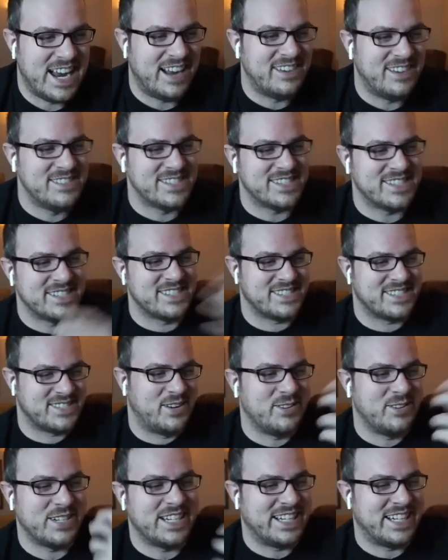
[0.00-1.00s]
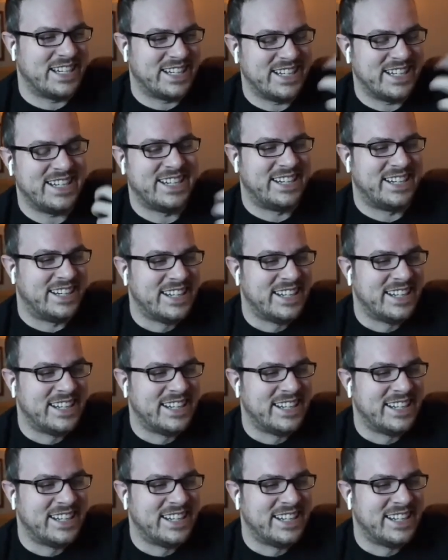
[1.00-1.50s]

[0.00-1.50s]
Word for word: I was just soaking it in.